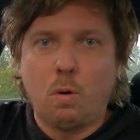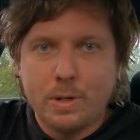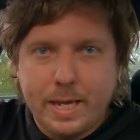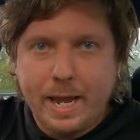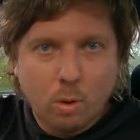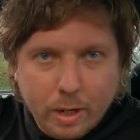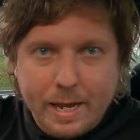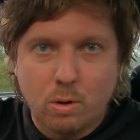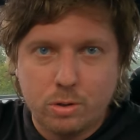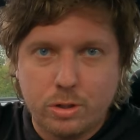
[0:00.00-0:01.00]
what we can or
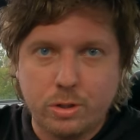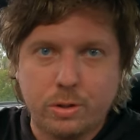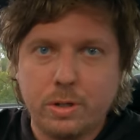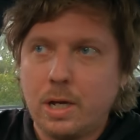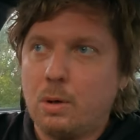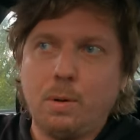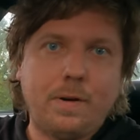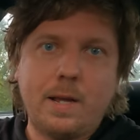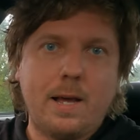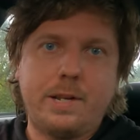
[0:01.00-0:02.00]
cannot do
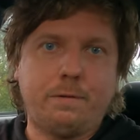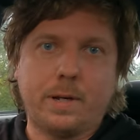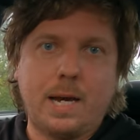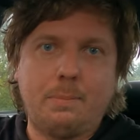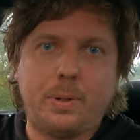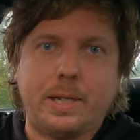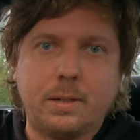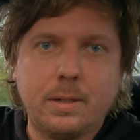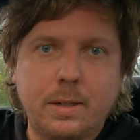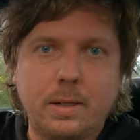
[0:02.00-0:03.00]
with a different
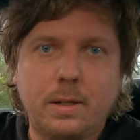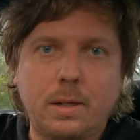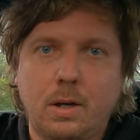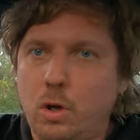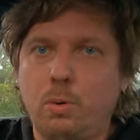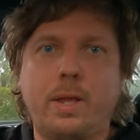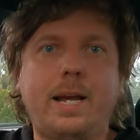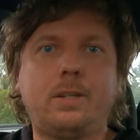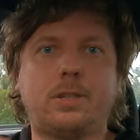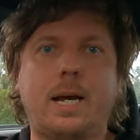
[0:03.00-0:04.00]
company? Who are
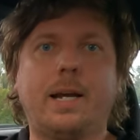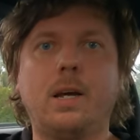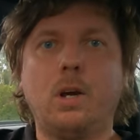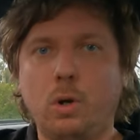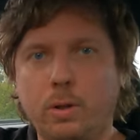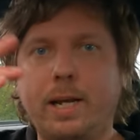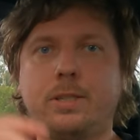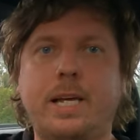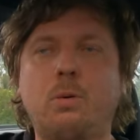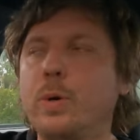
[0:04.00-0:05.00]
they to say? Who are they to
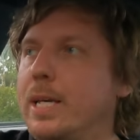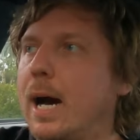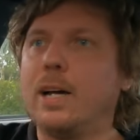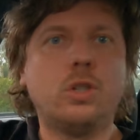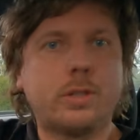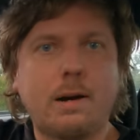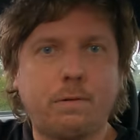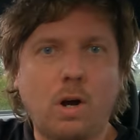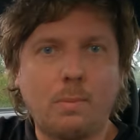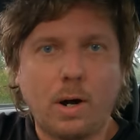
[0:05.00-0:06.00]
say that we can't use our
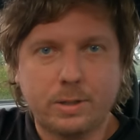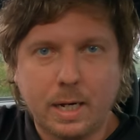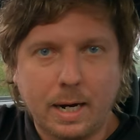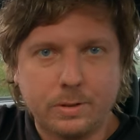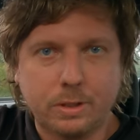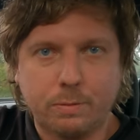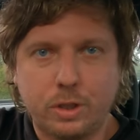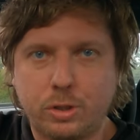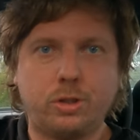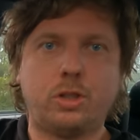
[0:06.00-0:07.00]
Flybuys cards if
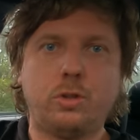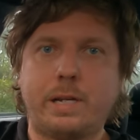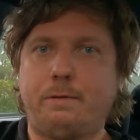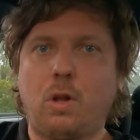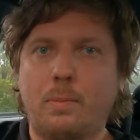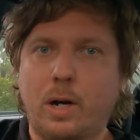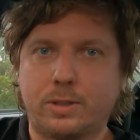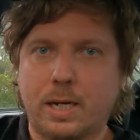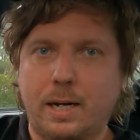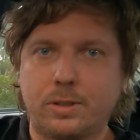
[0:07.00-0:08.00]
we choose to use our
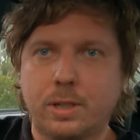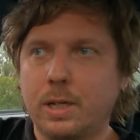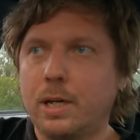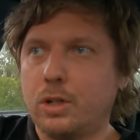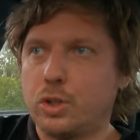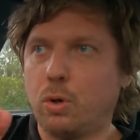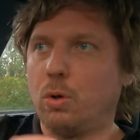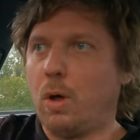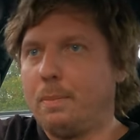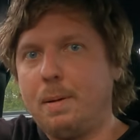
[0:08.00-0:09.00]
Flybuys cards?
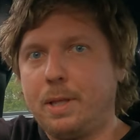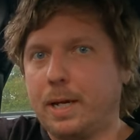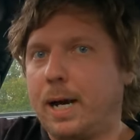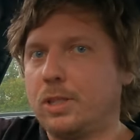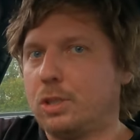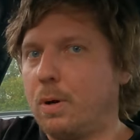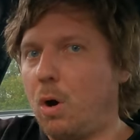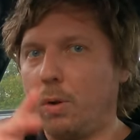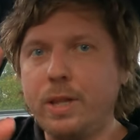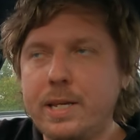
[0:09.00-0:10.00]
Sure, like maybe the customer
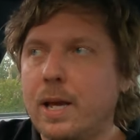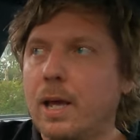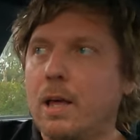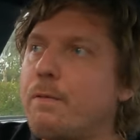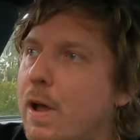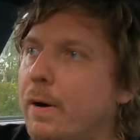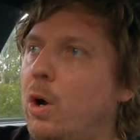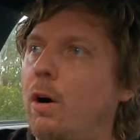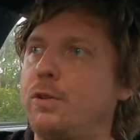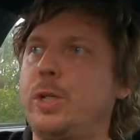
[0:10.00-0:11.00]
on the
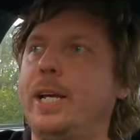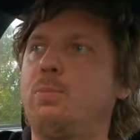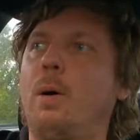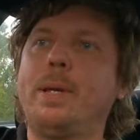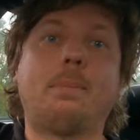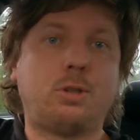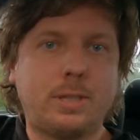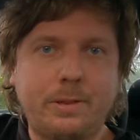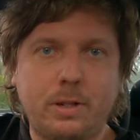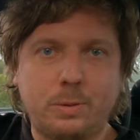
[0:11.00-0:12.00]
very off chance might be
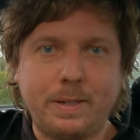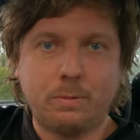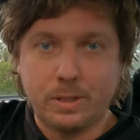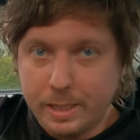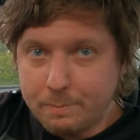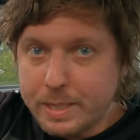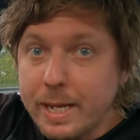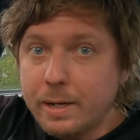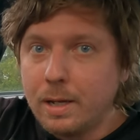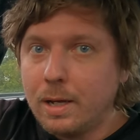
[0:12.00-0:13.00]
upset that it's been redeemed
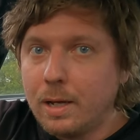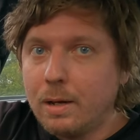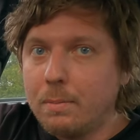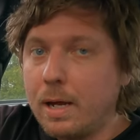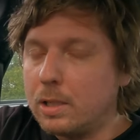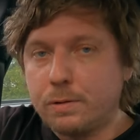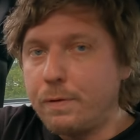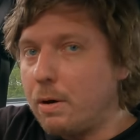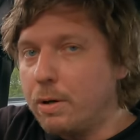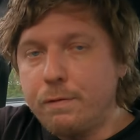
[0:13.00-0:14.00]
in. That is
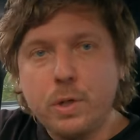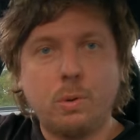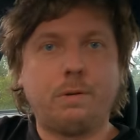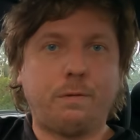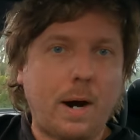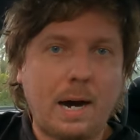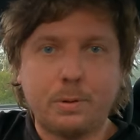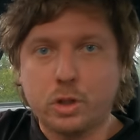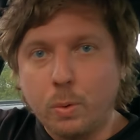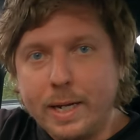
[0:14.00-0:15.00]
very few and far
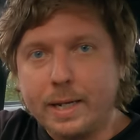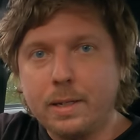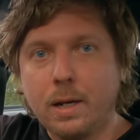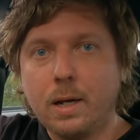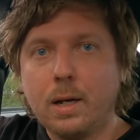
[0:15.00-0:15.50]
between.